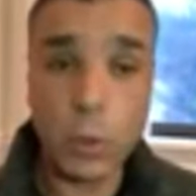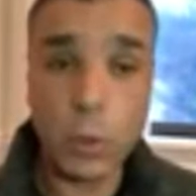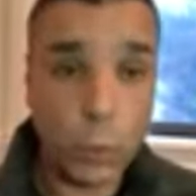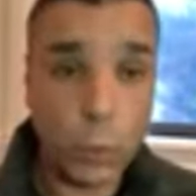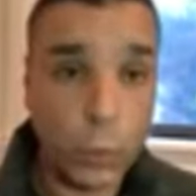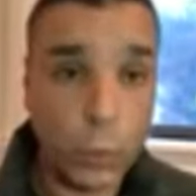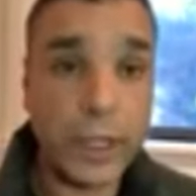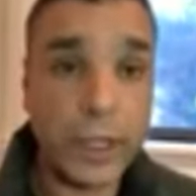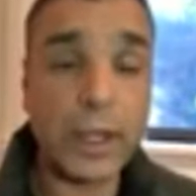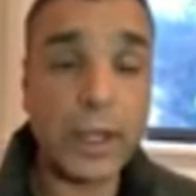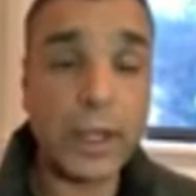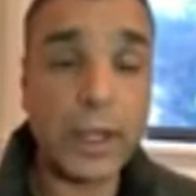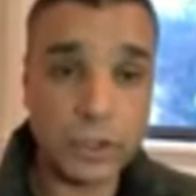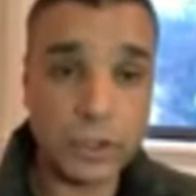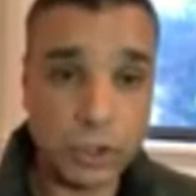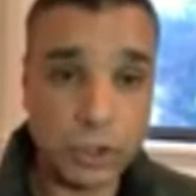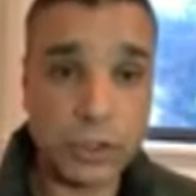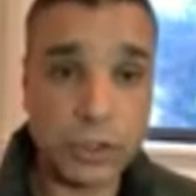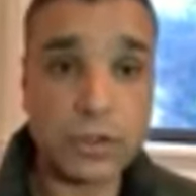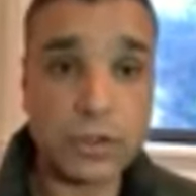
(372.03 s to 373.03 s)
We are
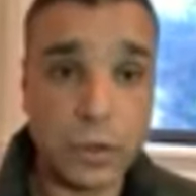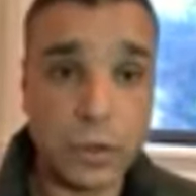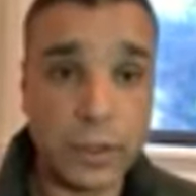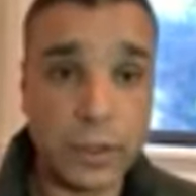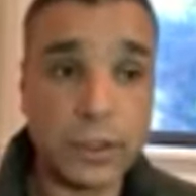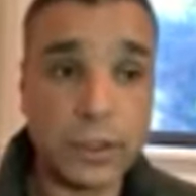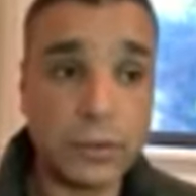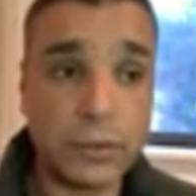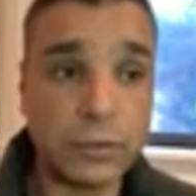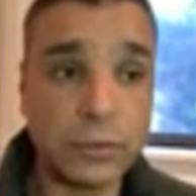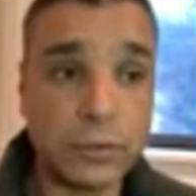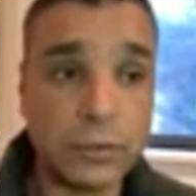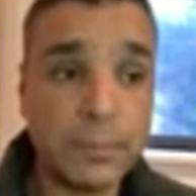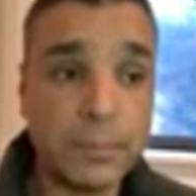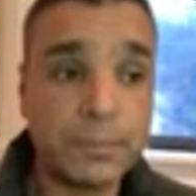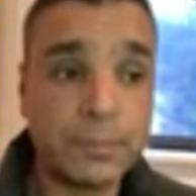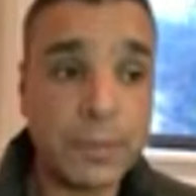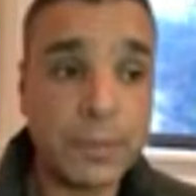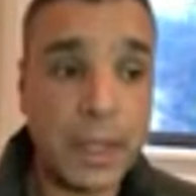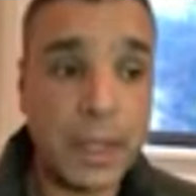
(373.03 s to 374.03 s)
just going to
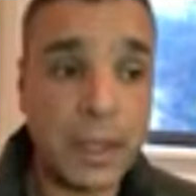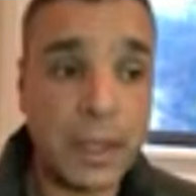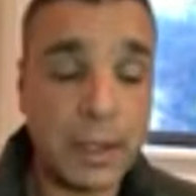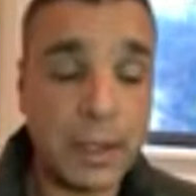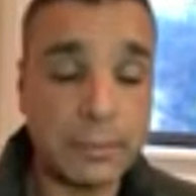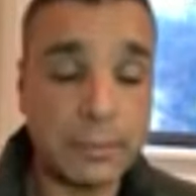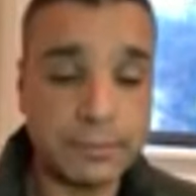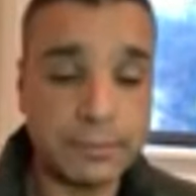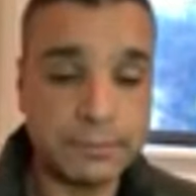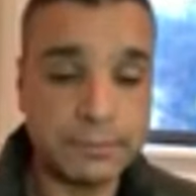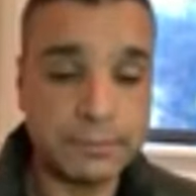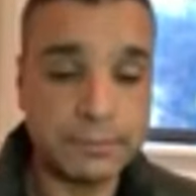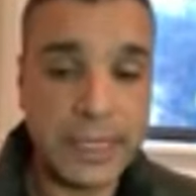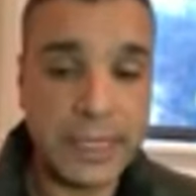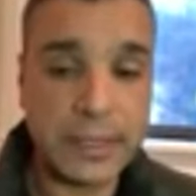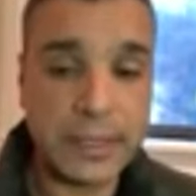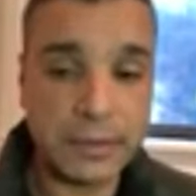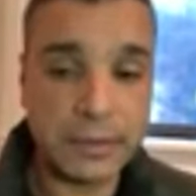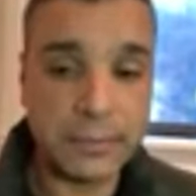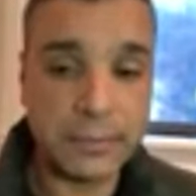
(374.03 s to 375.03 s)
um,
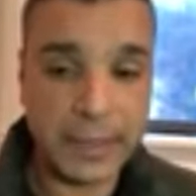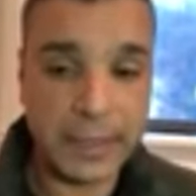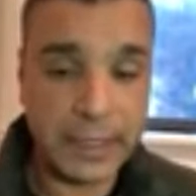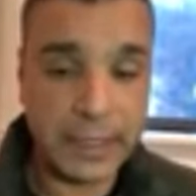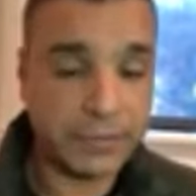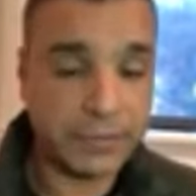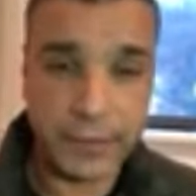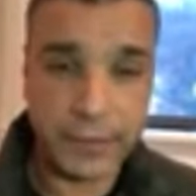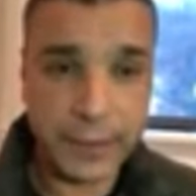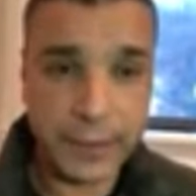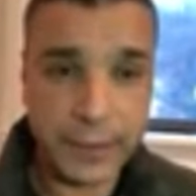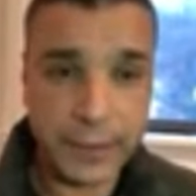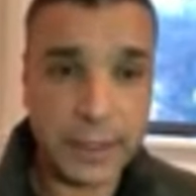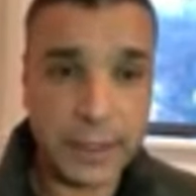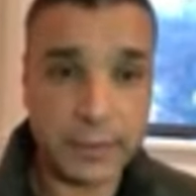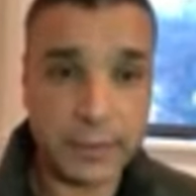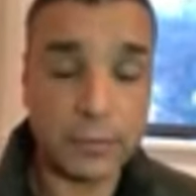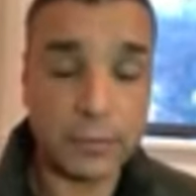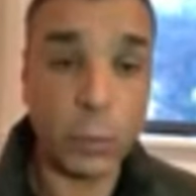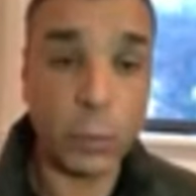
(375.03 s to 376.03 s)
make, make it very
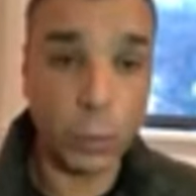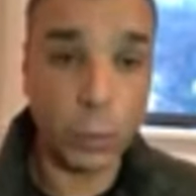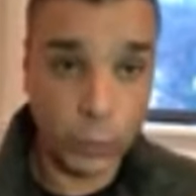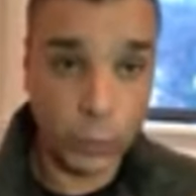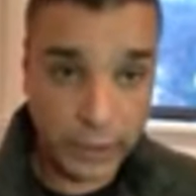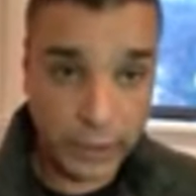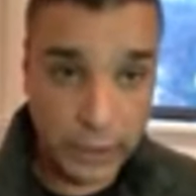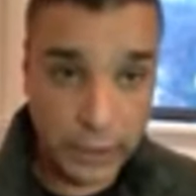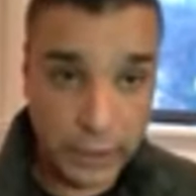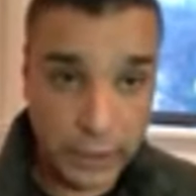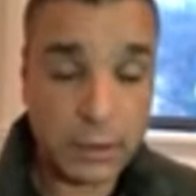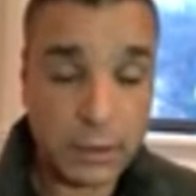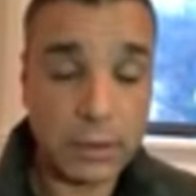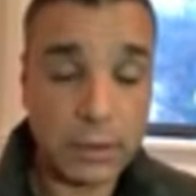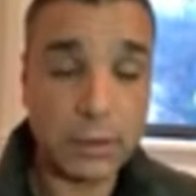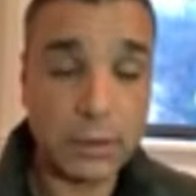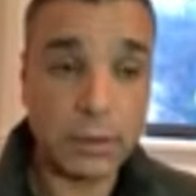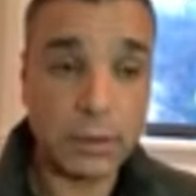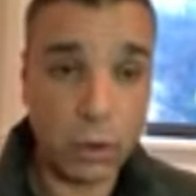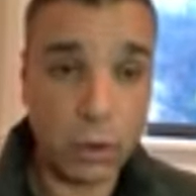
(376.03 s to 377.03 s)
clear we
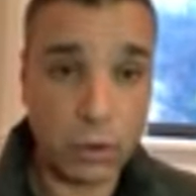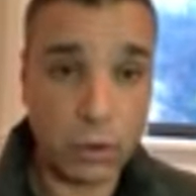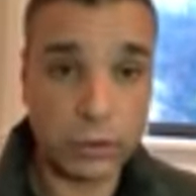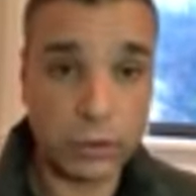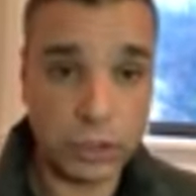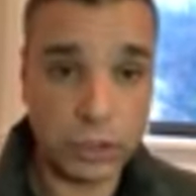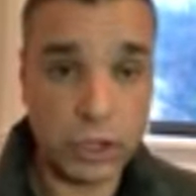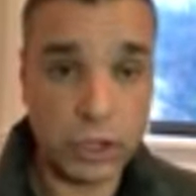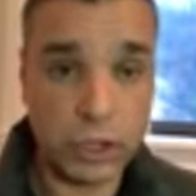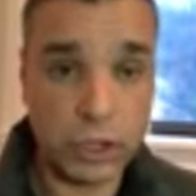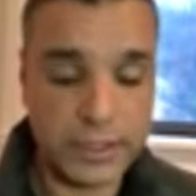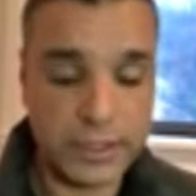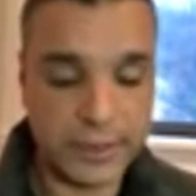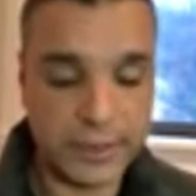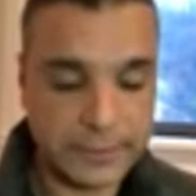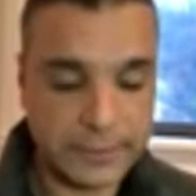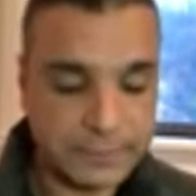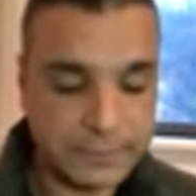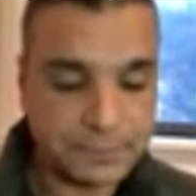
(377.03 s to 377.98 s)
call the shots here.